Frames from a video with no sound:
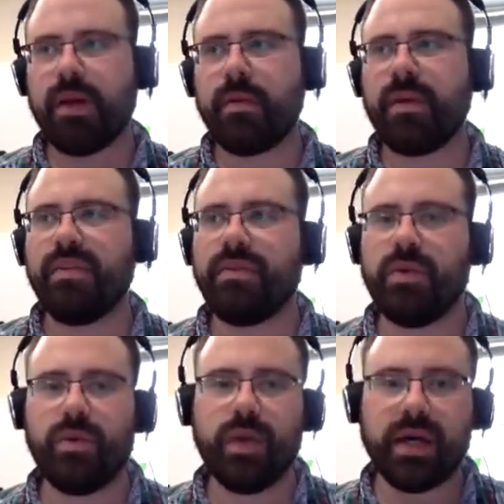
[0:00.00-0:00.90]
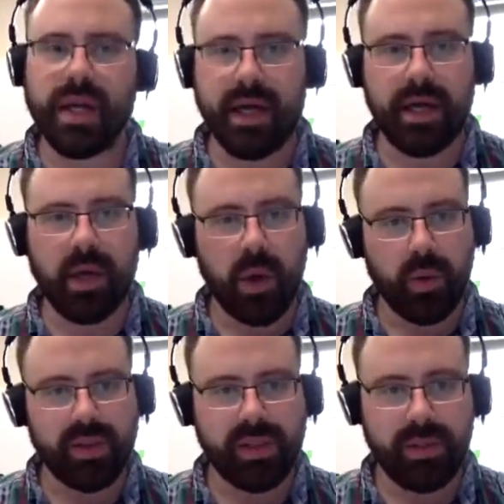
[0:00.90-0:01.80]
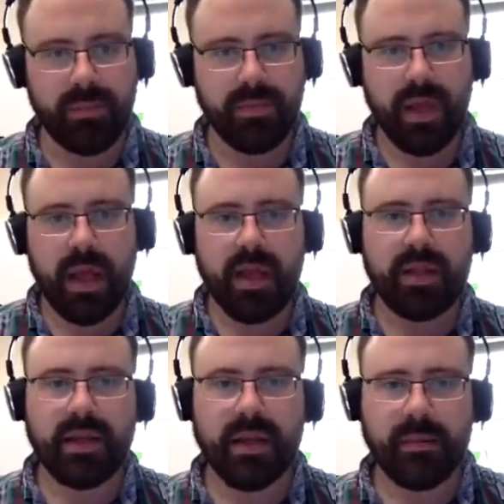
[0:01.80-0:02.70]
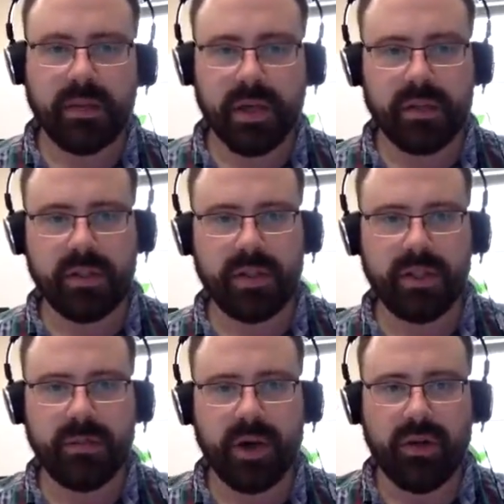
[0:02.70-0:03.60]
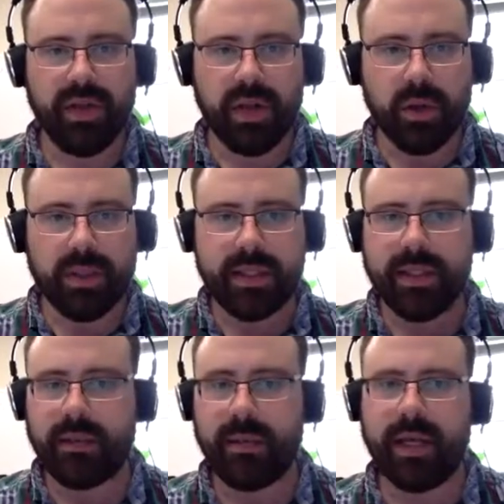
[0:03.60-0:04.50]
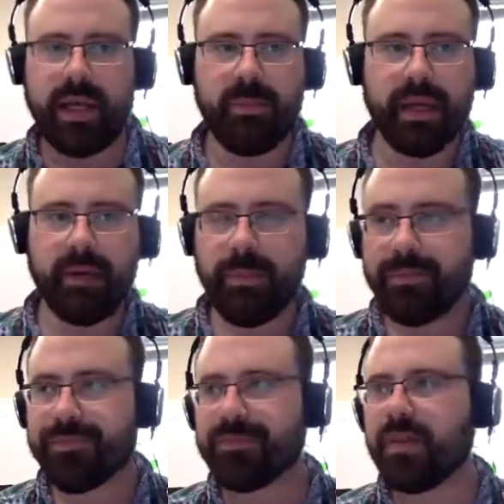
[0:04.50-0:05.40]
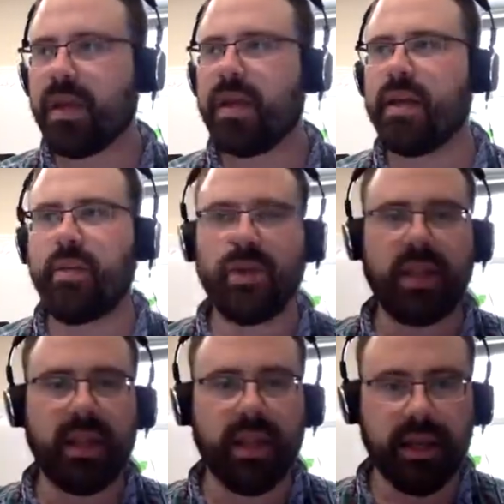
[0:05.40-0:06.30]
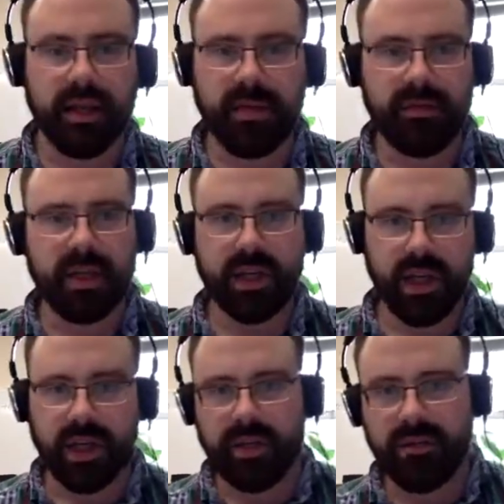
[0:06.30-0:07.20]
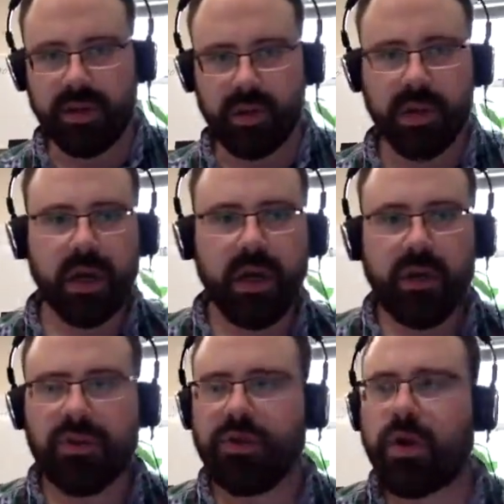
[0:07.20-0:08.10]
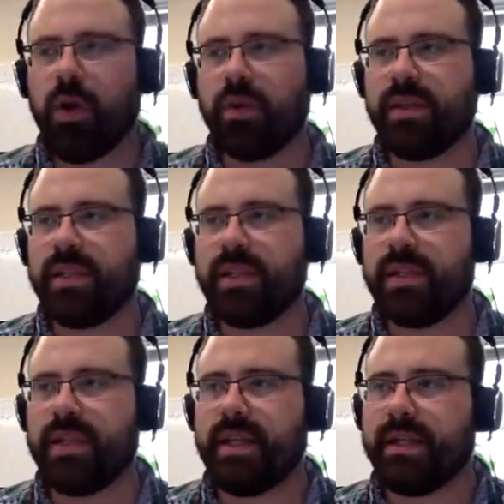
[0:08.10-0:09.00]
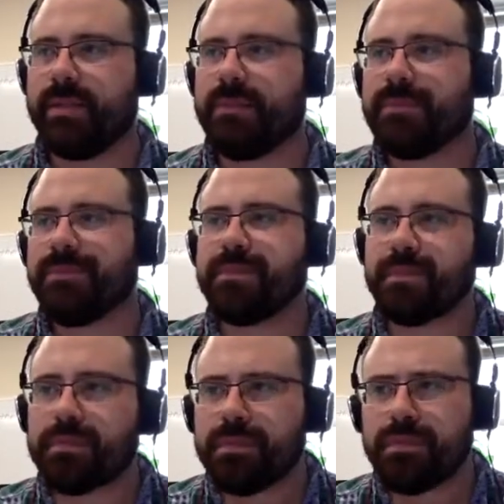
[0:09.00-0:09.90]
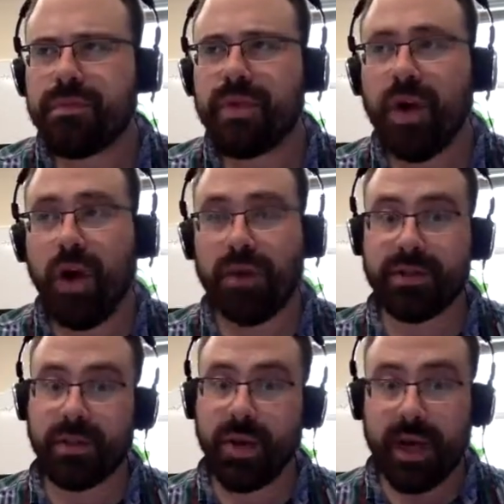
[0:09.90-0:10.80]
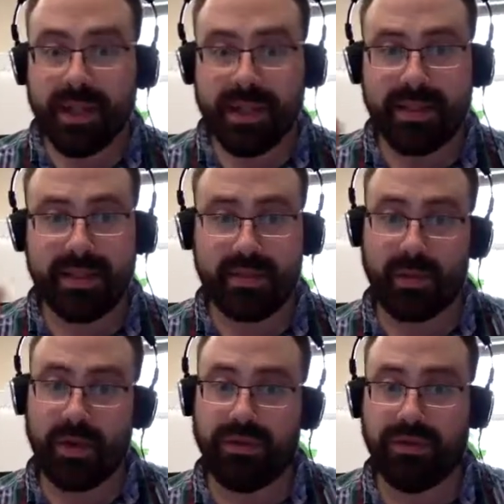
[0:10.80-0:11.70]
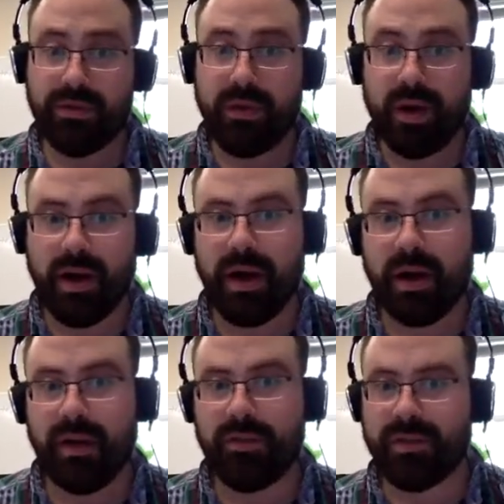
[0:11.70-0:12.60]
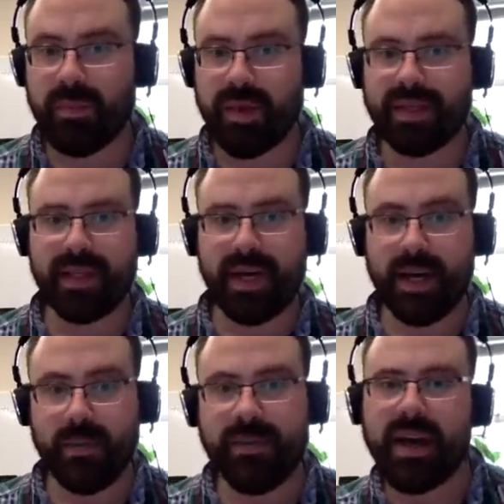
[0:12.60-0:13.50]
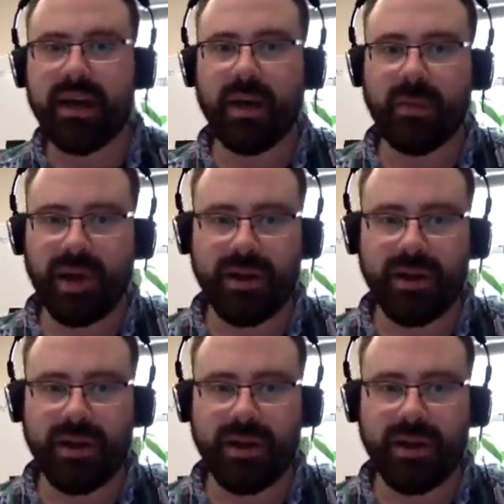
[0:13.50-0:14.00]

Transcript: If you can host them, come talk to Jim Garvey or send him an email, and he would love you for hosting these kids. Also, this is a sort of hot off the press item that arrived